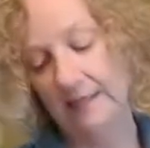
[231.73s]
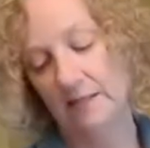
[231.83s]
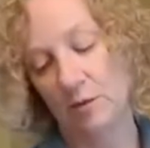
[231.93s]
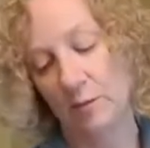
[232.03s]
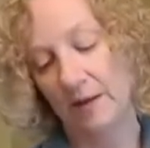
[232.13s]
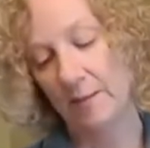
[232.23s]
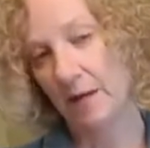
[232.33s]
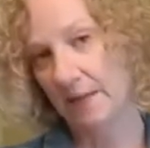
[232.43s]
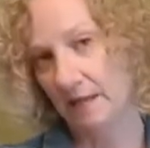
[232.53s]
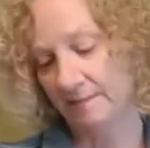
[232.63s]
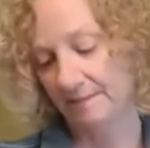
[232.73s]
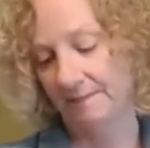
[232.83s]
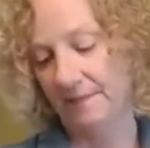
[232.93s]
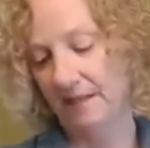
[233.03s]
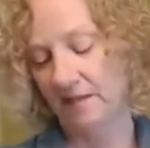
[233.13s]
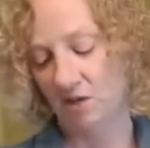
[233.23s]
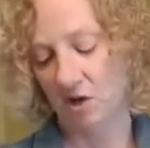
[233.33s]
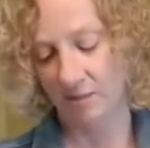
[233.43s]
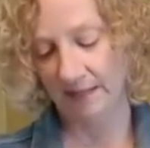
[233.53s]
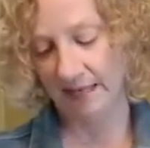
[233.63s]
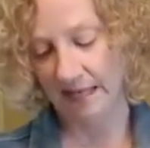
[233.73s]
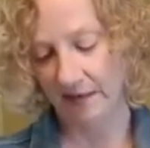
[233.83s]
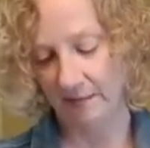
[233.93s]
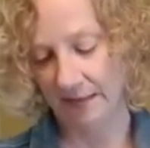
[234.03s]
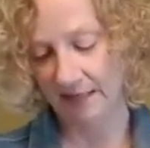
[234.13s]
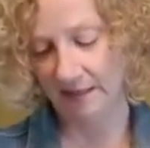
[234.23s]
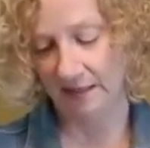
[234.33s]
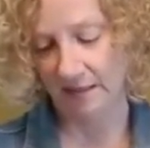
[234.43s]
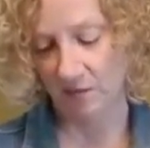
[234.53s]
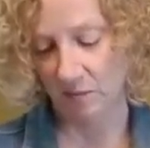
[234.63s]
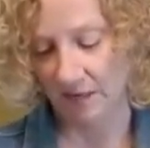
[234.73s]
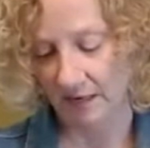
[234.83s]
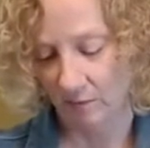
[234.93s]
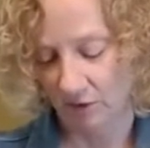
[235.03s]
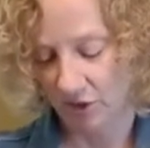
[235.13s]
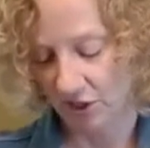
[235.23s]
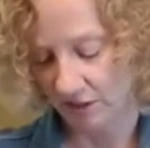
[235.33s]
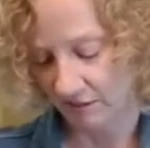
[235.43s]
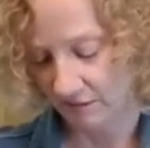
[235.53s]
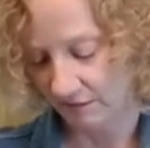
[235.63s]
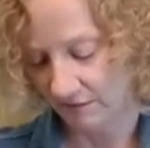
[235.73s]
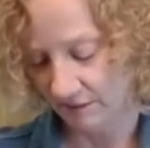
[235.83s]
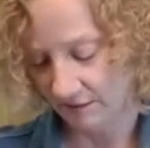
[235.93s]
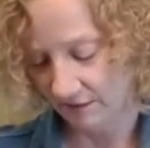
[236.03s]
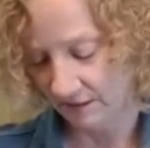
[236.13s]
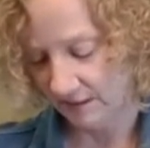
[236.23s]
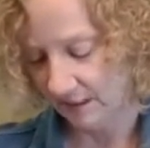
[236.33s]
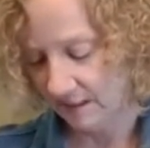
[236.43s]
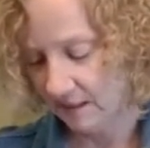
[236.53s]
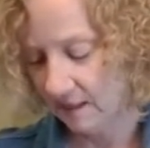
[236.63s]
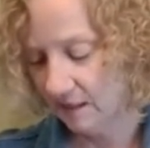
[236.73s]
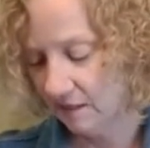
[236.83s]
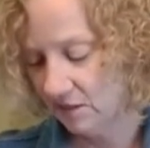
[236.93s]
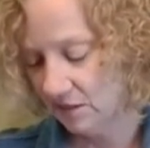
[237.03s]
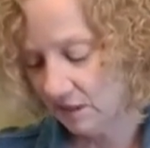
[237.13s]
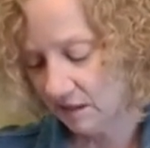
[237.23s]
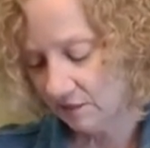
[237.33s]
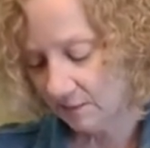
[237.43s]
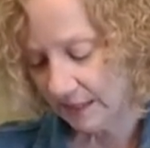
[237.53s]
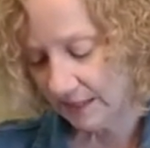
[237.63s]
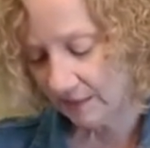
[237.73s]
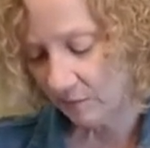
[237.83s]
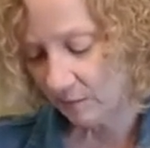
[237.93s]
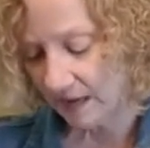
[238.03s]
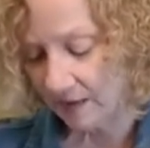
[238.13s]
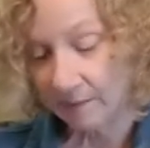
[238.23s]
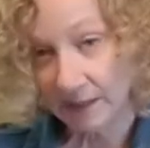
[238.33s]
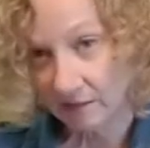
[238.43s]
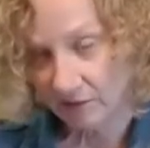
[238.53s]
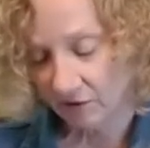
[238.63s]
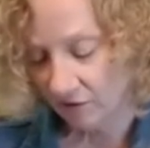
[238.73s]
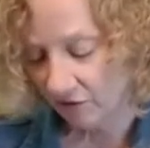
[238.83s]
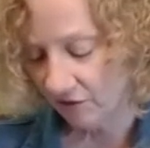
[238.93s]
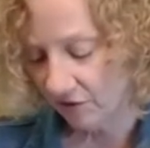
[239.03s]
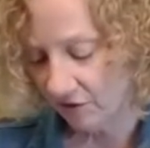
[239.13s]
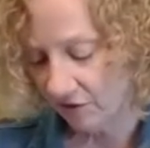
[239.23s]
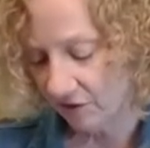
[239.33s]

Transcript: So my mama taught me how to make these when I was younger. I just love them, and they remind me of her.